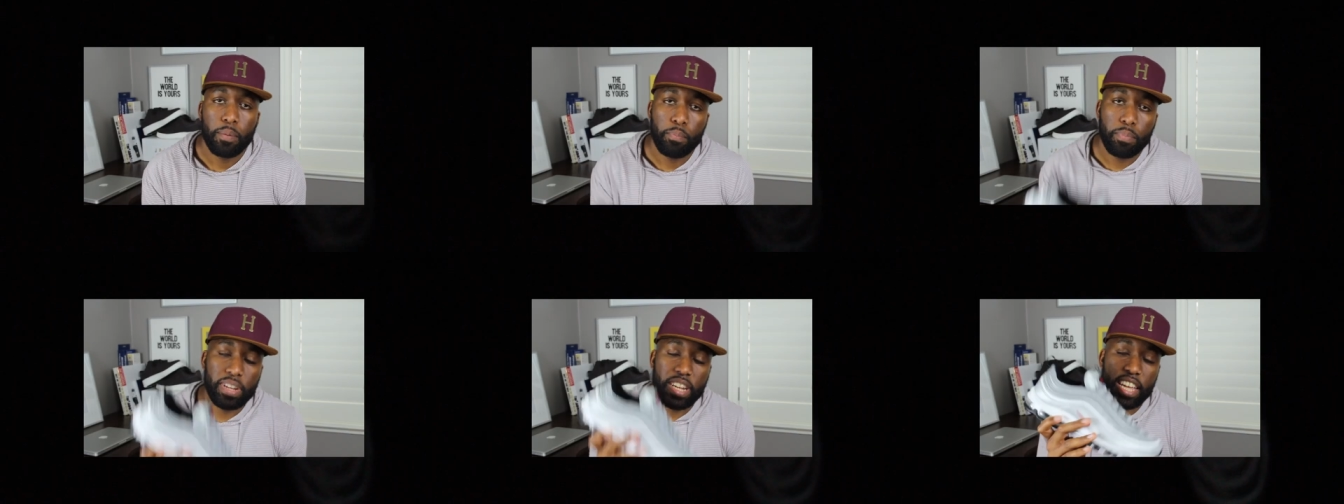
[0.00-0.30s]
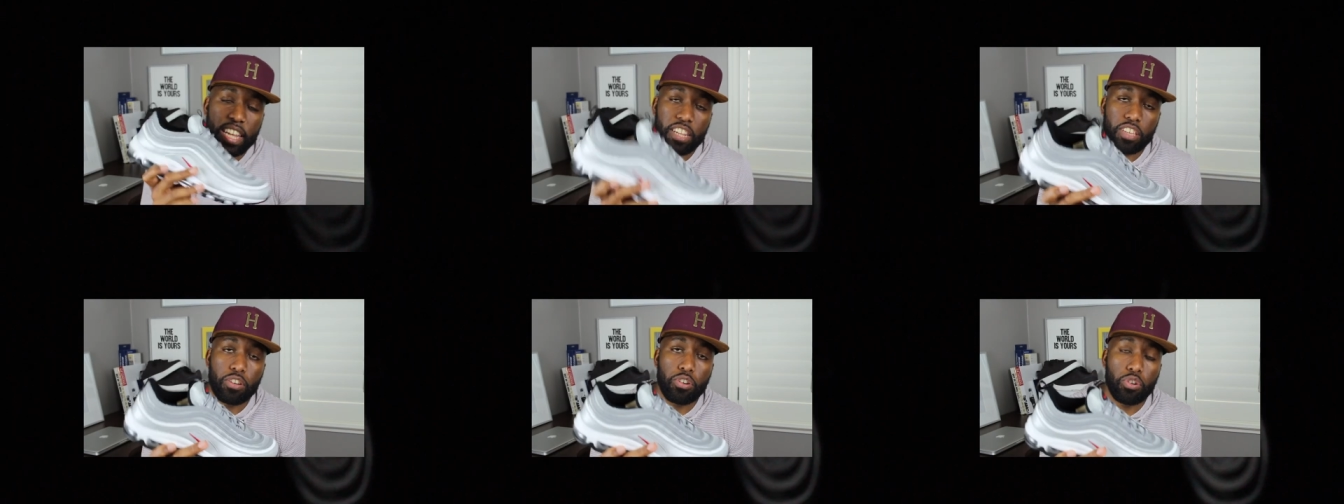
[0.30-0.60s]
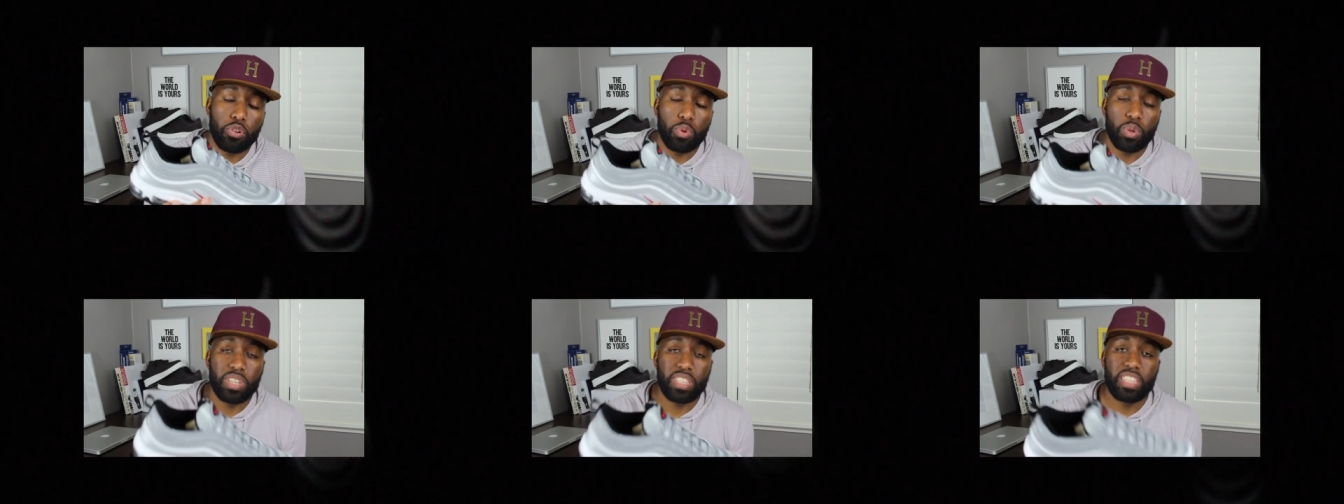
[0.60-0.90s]
But
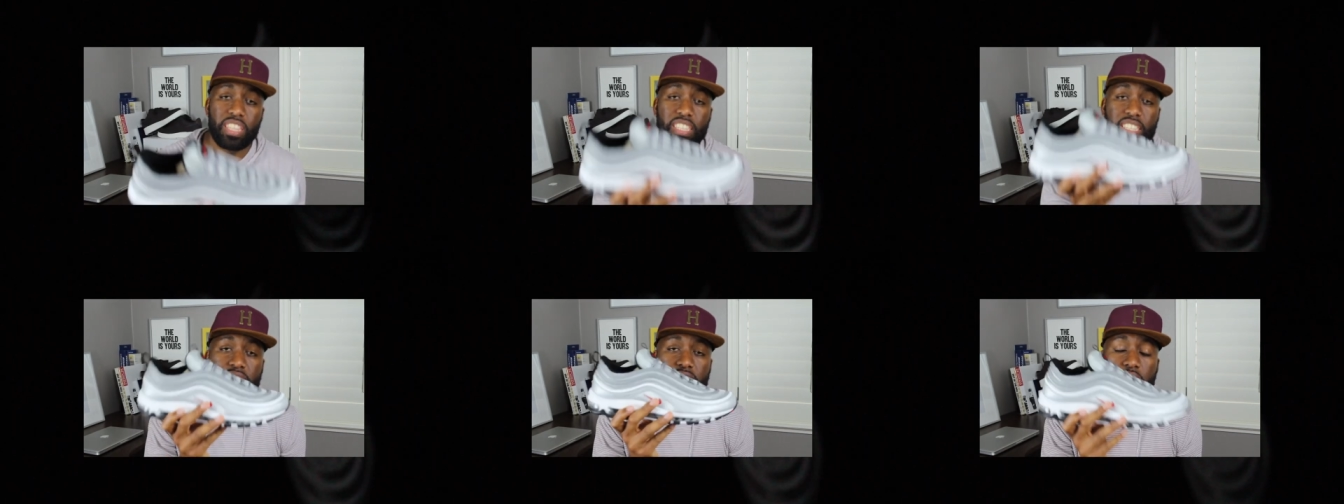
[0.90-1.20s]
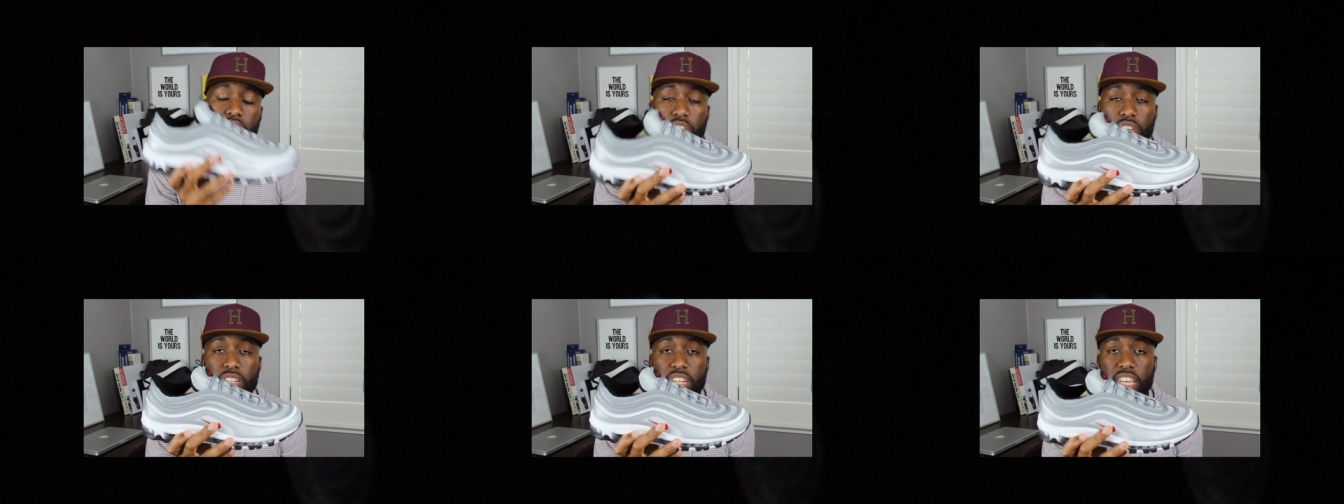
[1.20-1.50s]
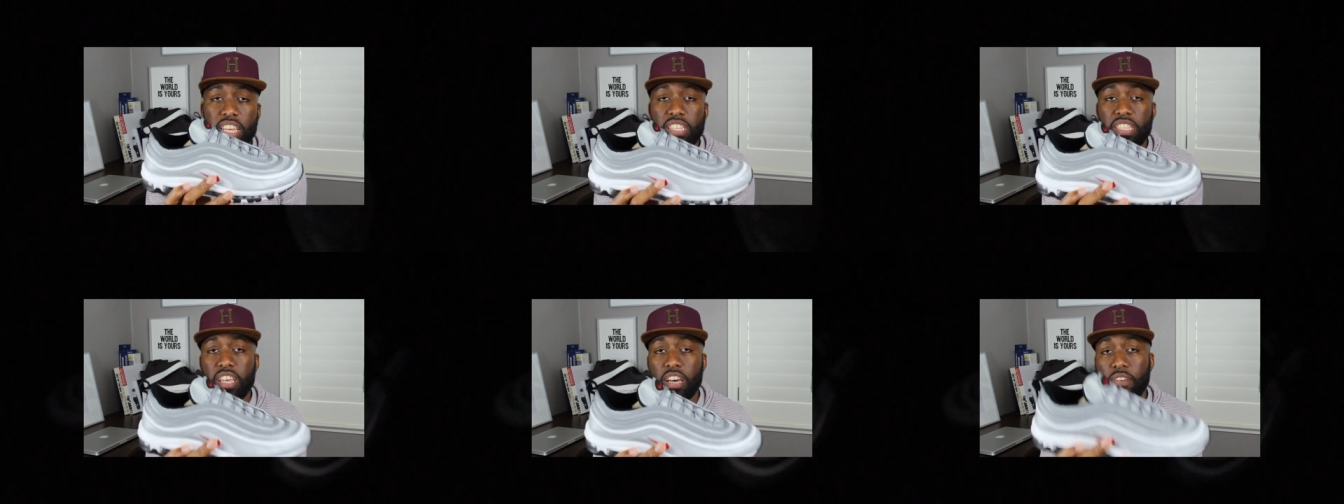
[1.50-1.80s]
anywho, the
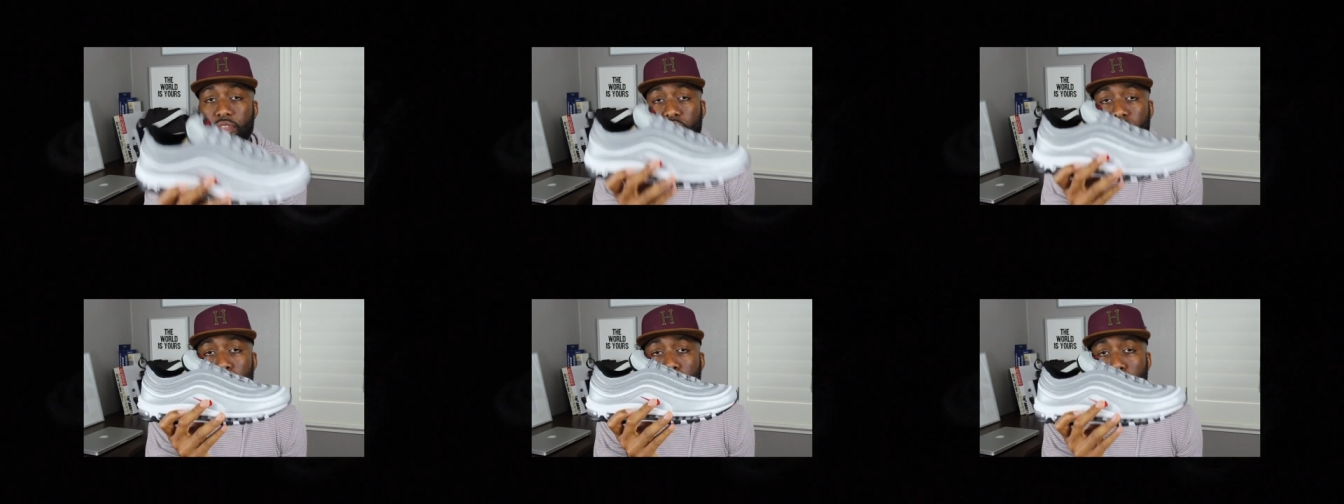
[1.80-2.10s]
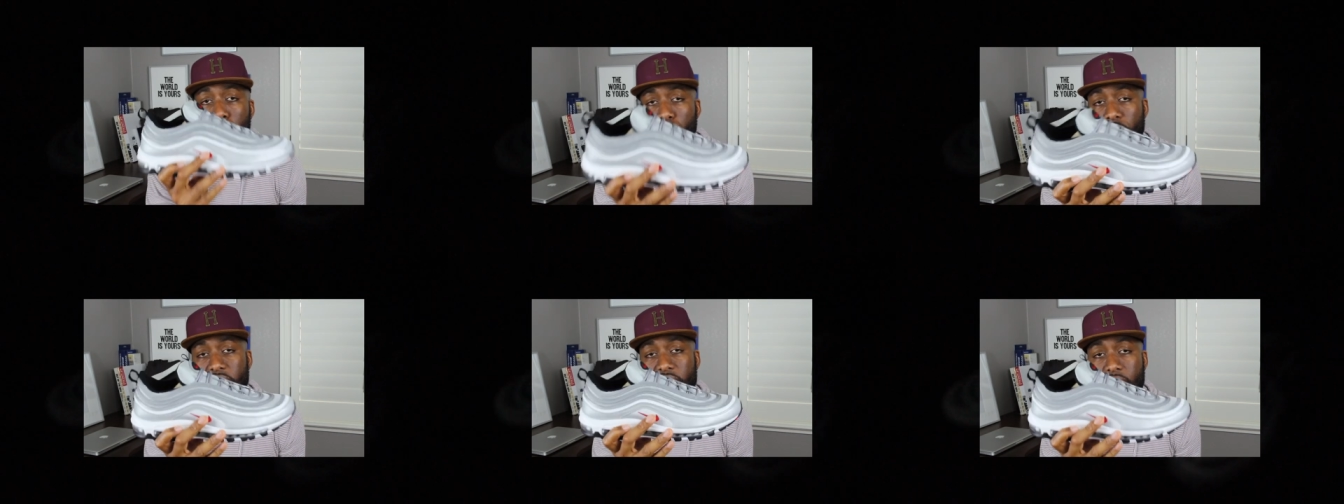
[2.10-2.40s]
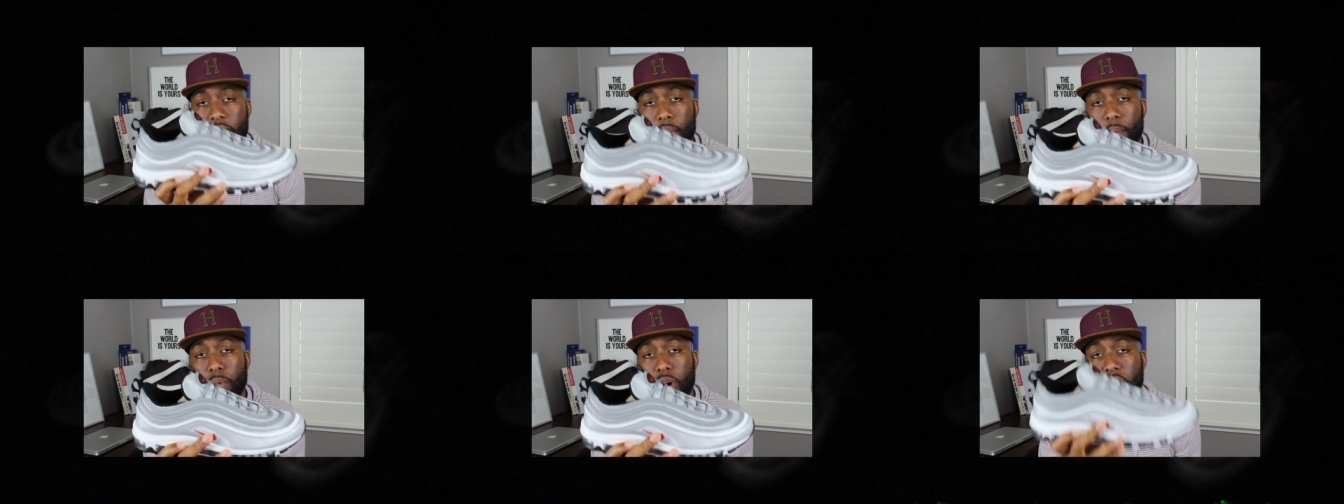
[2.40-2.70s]
subtleness of the
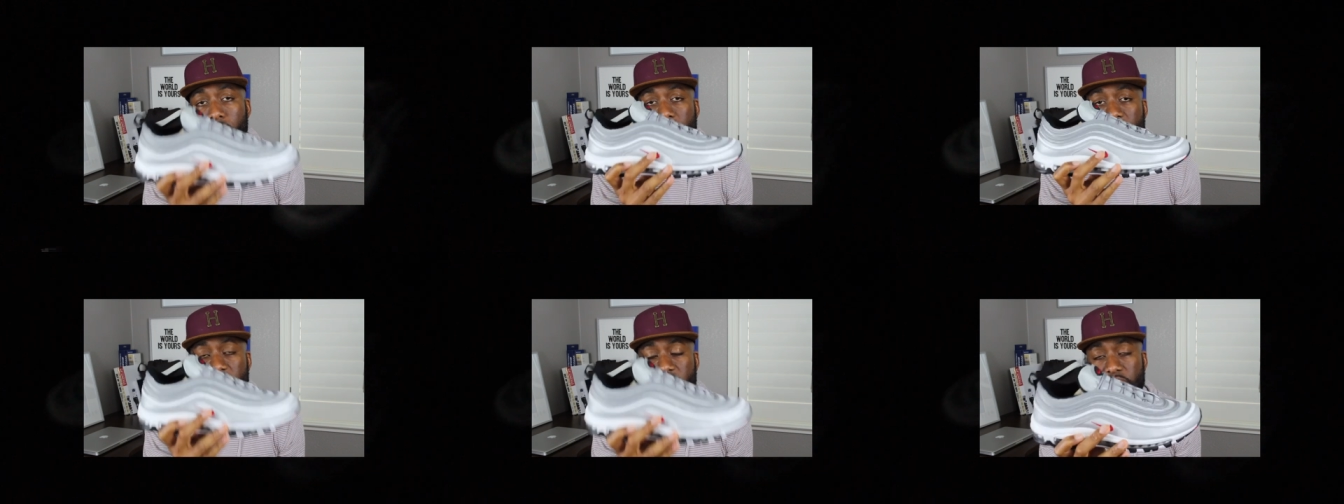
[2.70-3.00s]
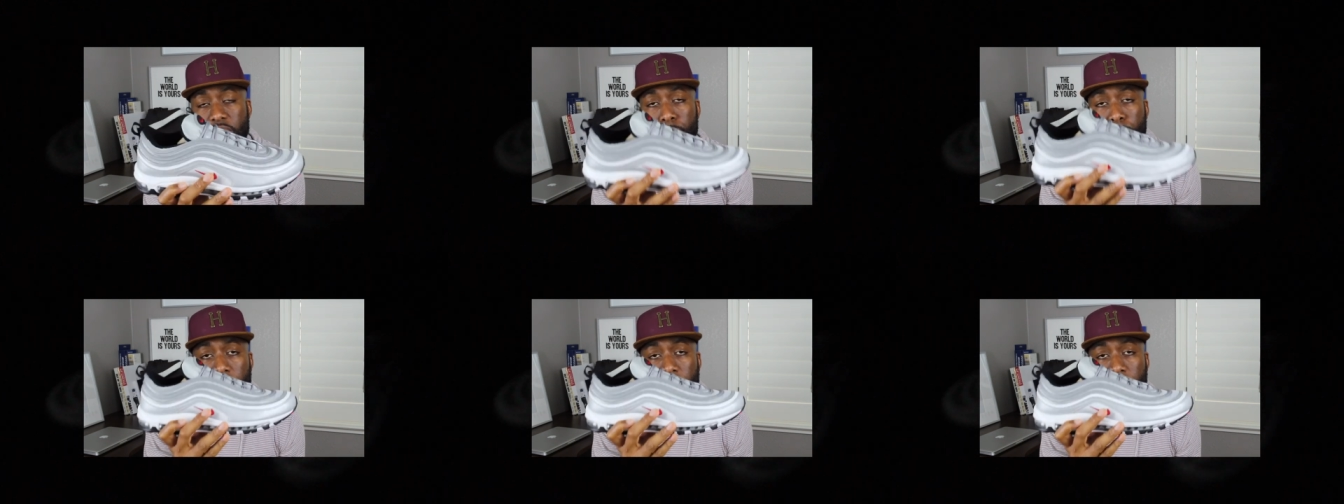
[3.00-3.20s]
3M on this